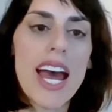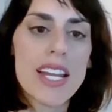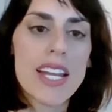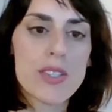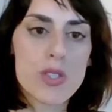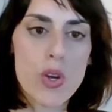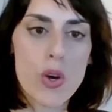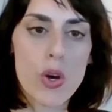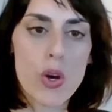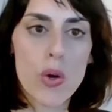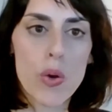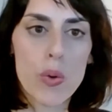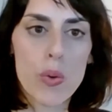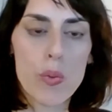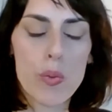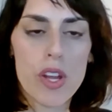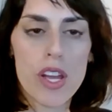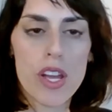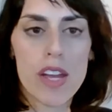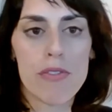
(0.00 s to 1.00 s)
And
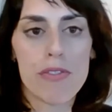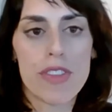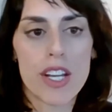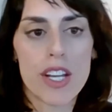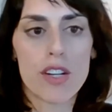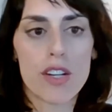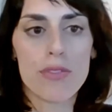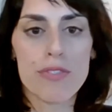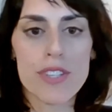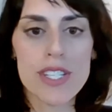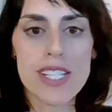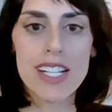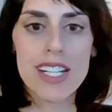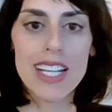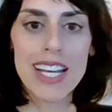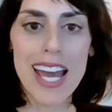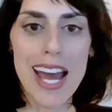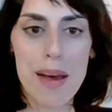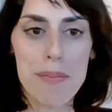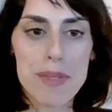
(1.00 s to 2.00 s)
so if they're
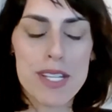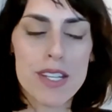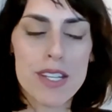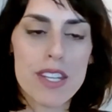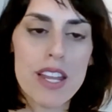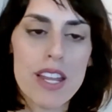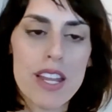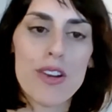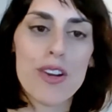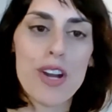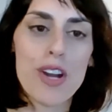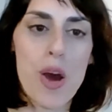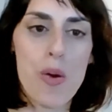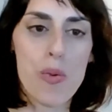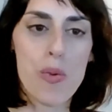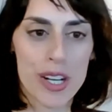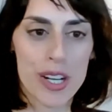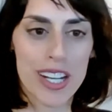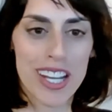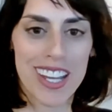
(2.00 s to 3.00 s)
physically absent, then they're not
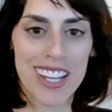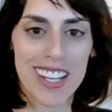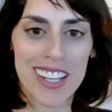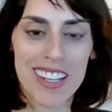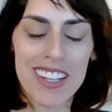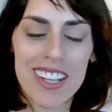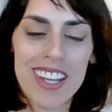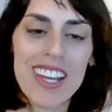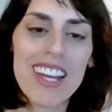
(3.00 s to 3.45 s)
working.